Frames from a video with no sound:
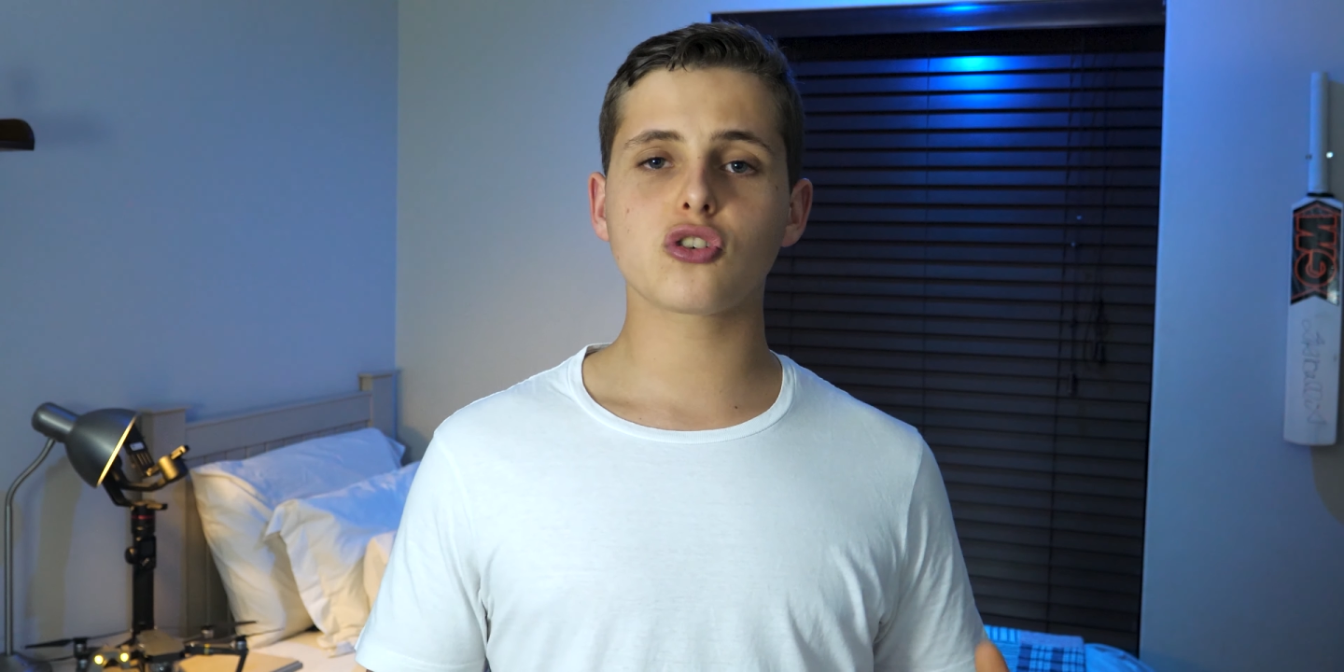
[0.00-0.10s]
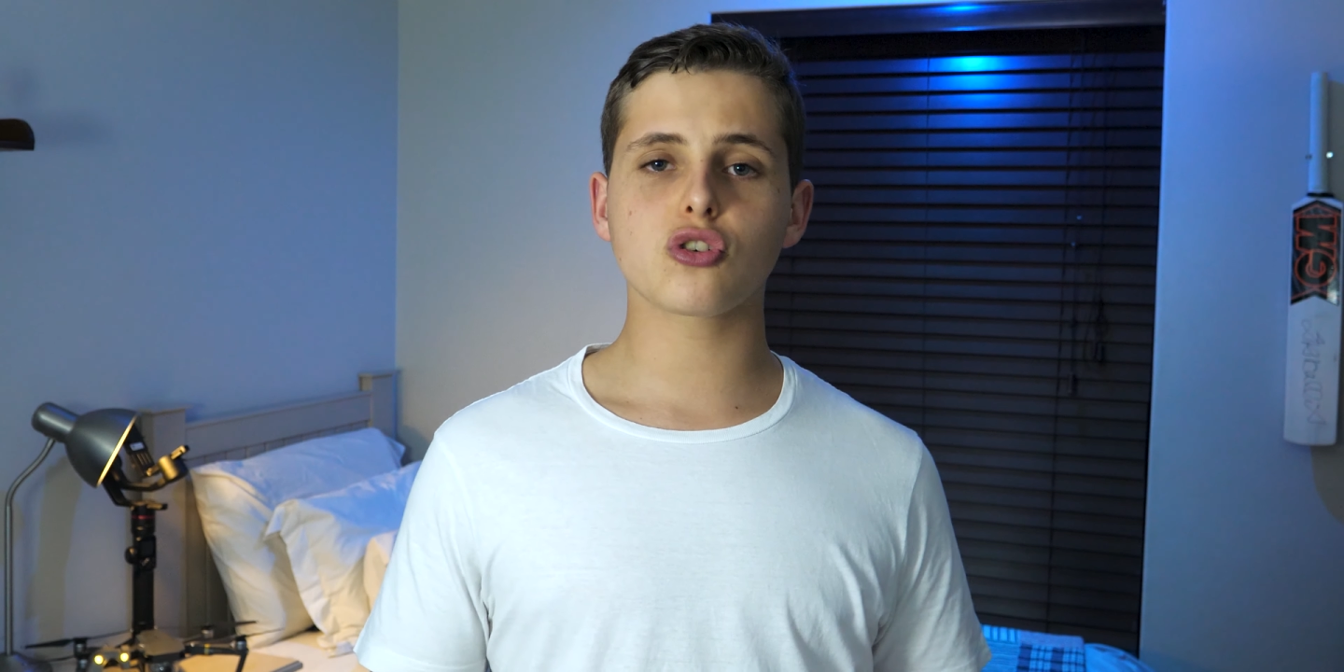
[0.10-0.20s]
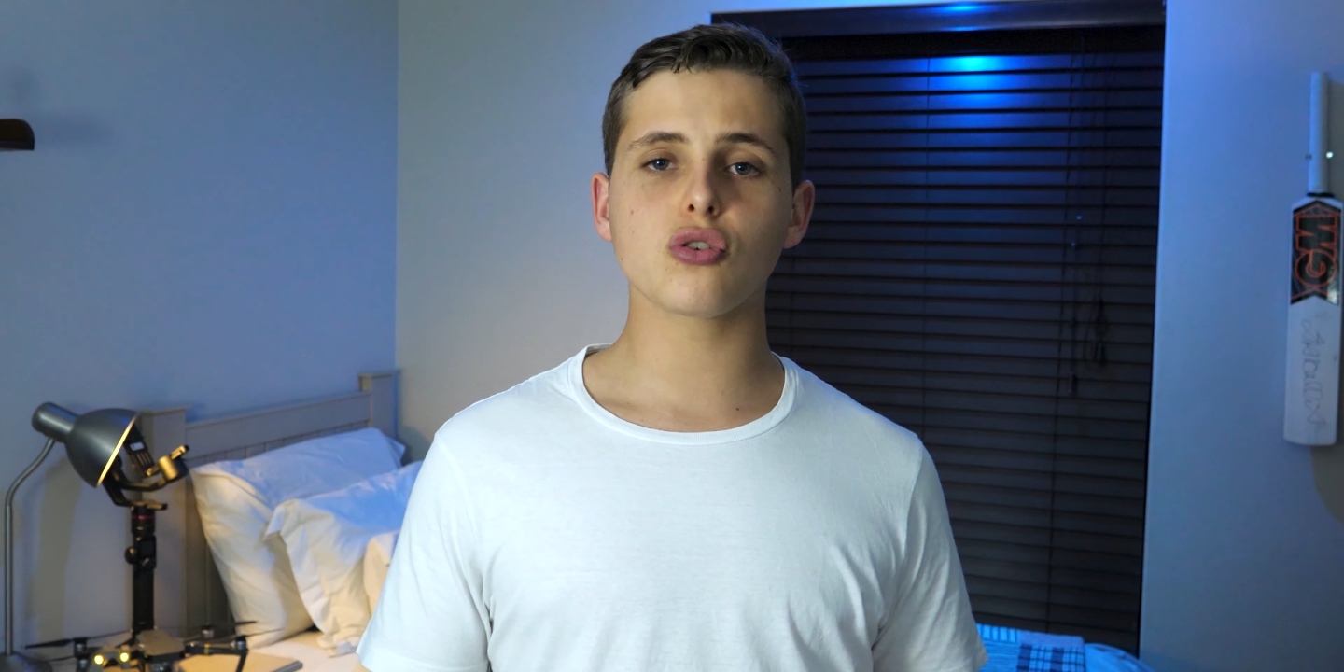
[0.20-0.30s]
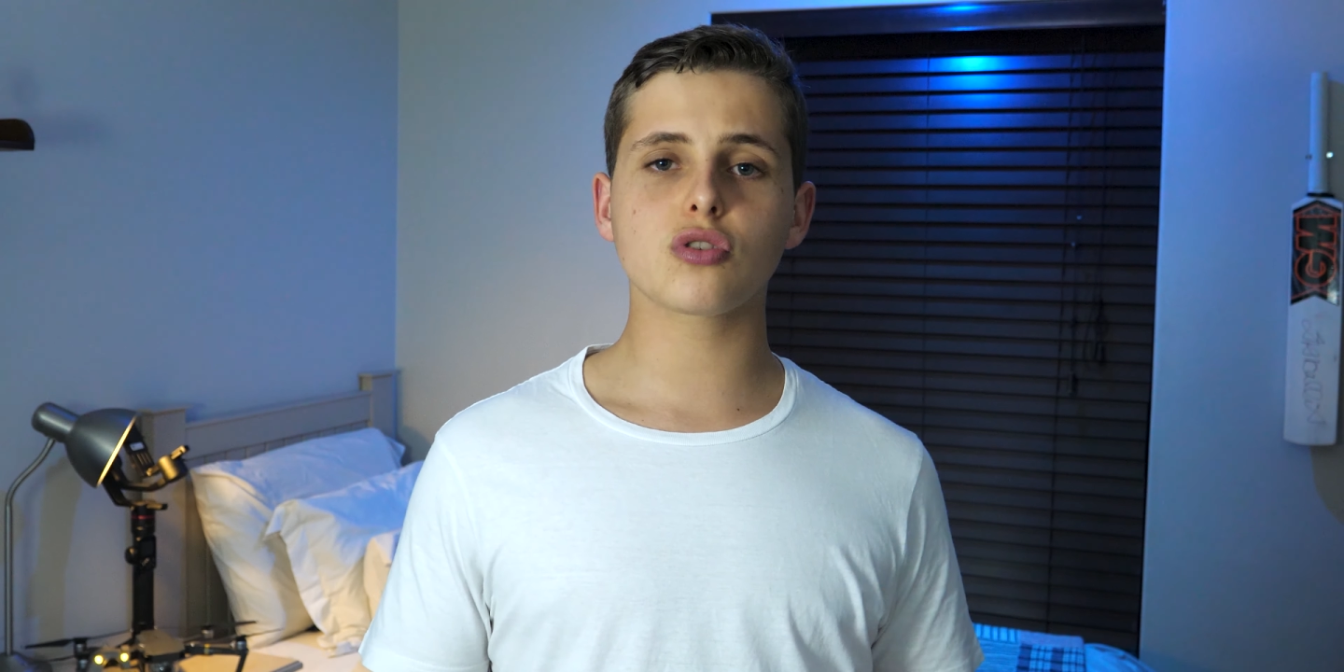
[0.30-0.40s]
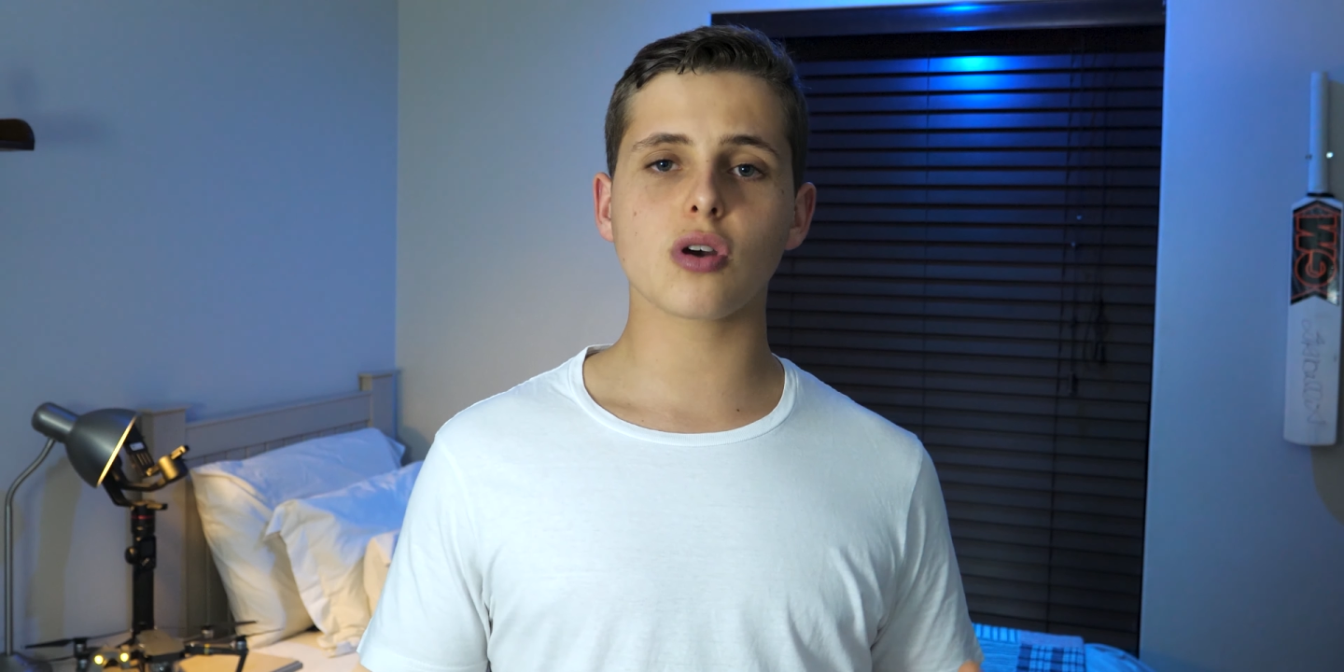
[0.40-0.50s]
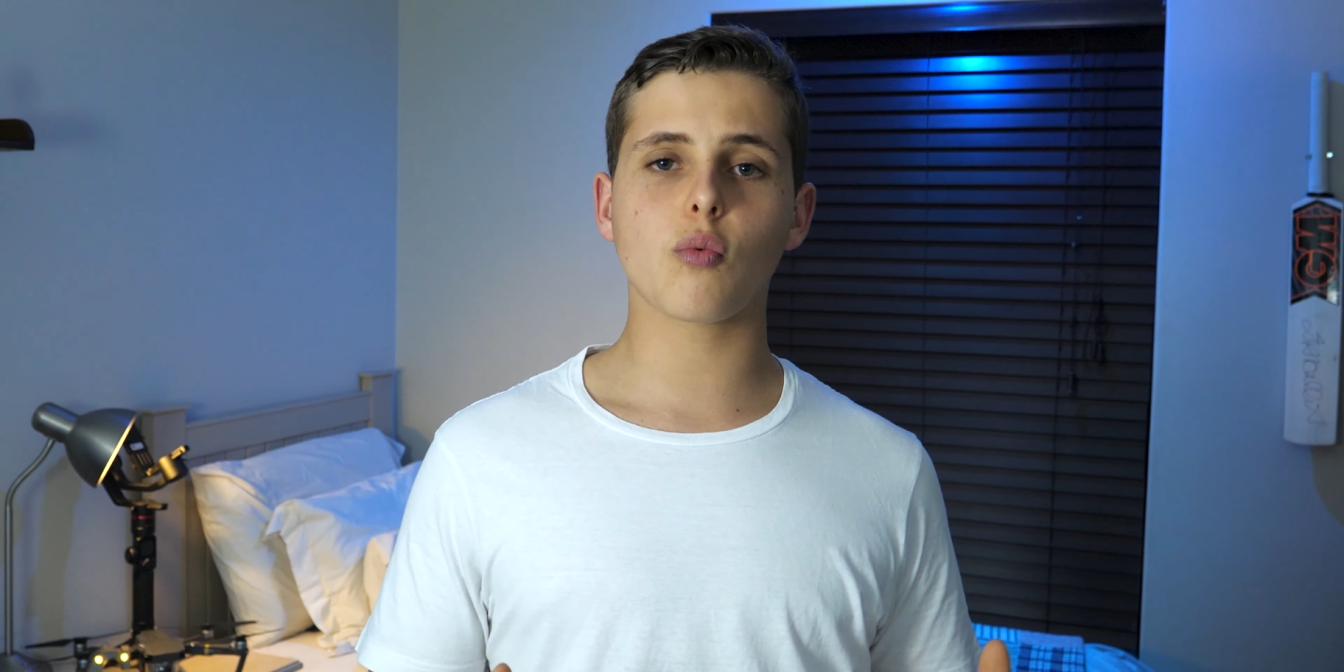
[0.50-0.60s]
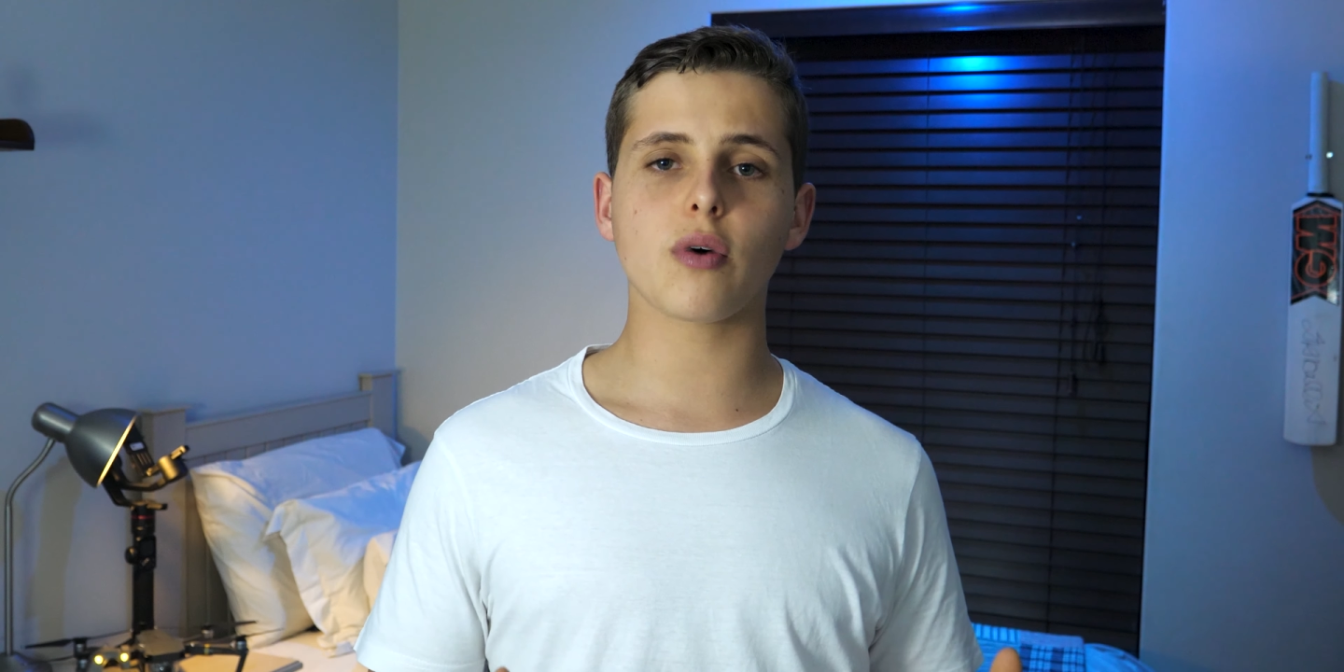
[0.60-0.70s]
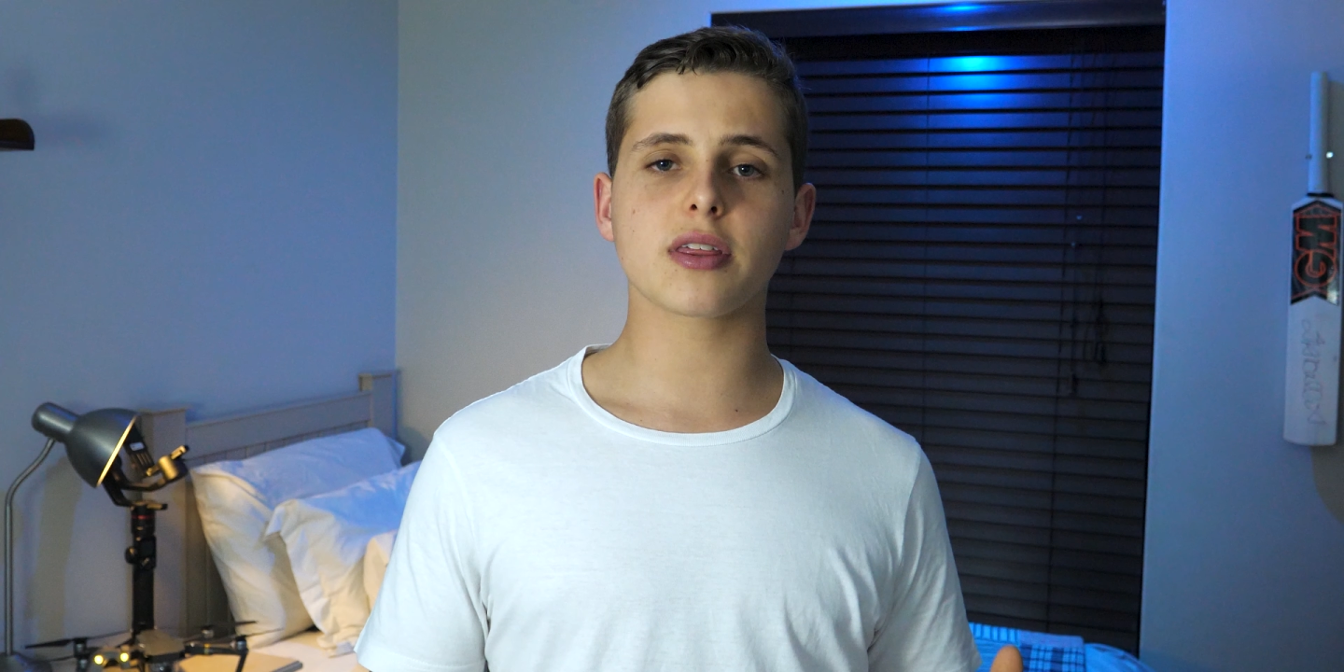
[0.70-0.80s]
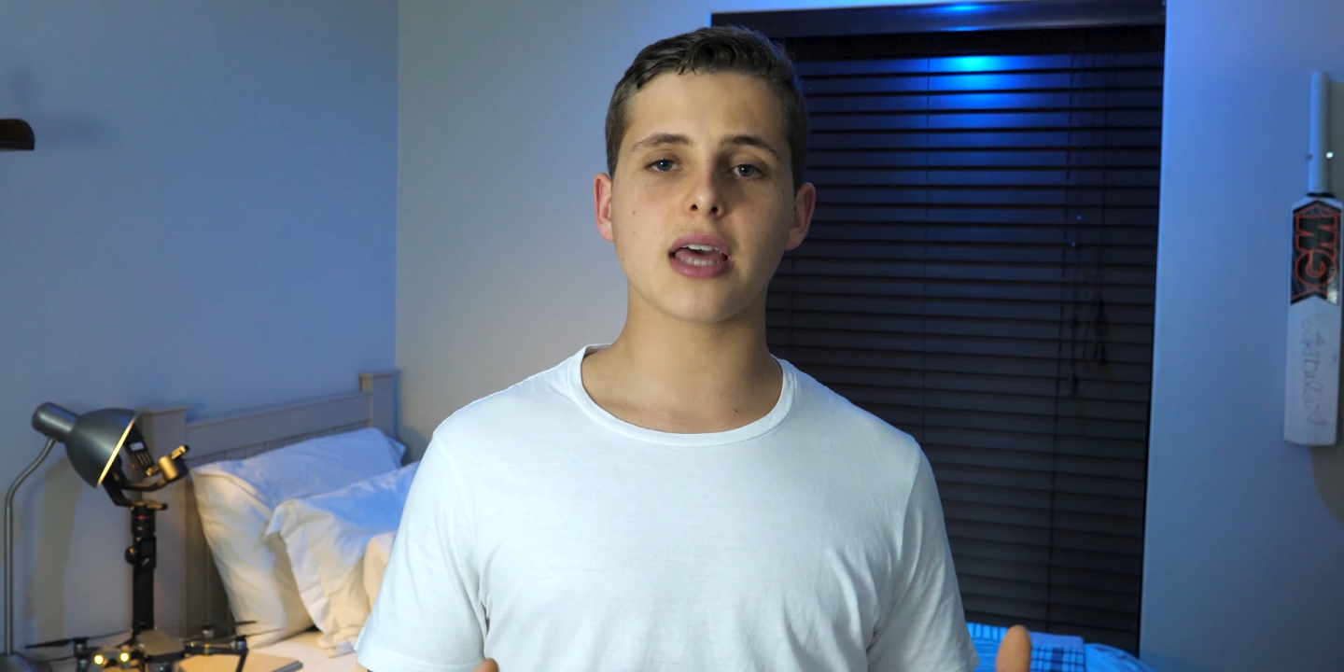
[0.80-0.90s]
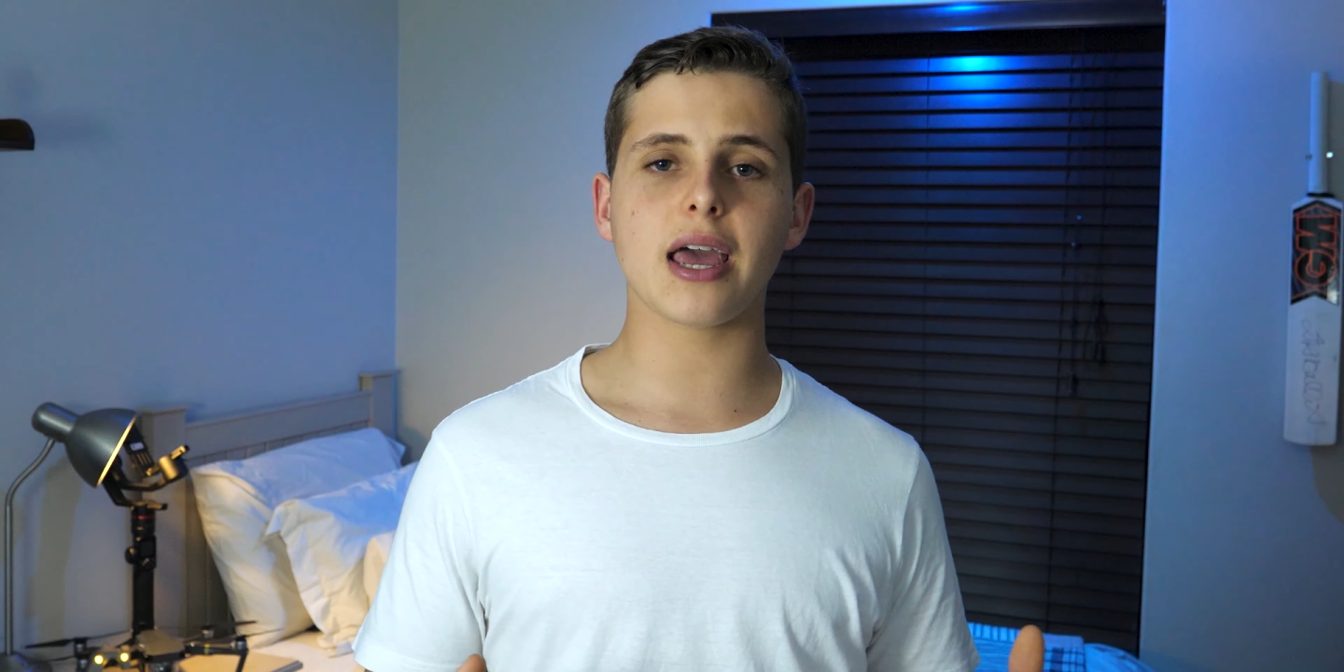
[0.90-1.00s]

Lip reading: shoot with